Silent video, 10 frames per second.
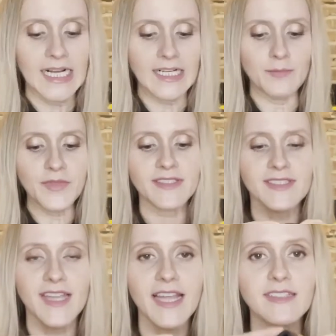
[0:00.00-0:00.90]
The
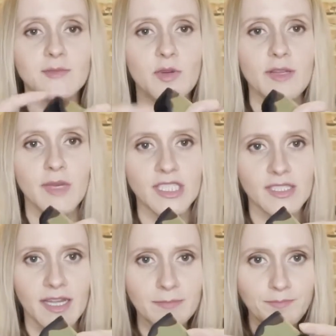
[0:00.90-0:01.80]
design is pretty
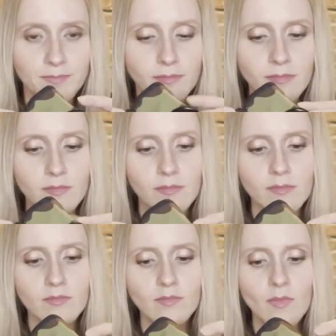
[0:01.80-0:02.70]
much done.
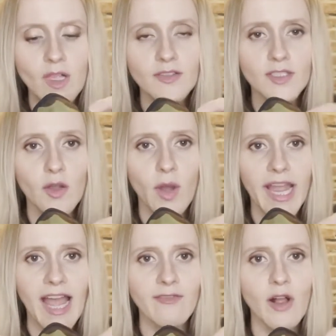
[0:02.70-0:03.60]
So I
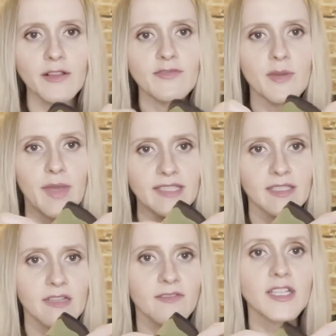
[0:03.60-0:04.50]
have all of the
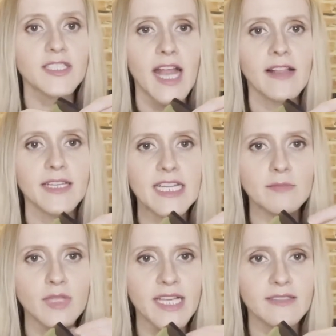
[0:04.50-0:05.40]
basic functionality
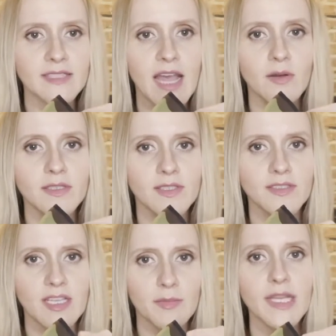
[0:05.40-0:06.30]
in place. Now it's
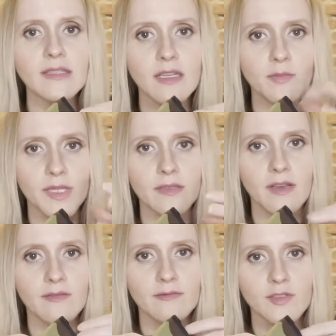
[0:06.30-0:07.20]
just going to be a little bit
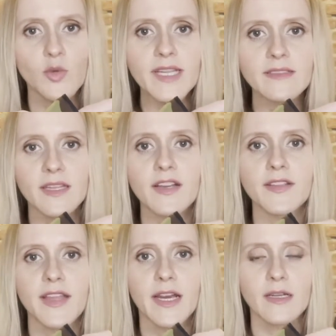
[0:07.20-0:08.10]
of tweaks here
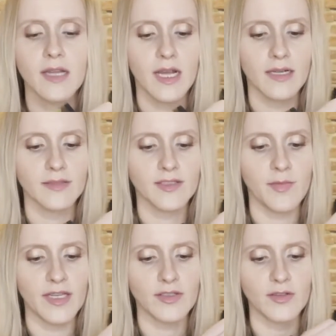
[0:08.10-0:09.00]
and there to
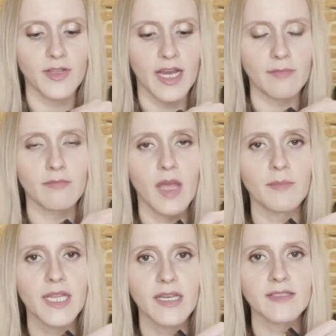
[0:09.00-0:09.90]
make sure that
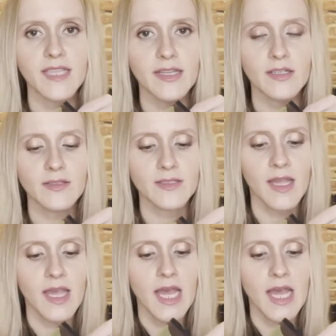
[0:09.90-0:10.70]
I'm meeting standards.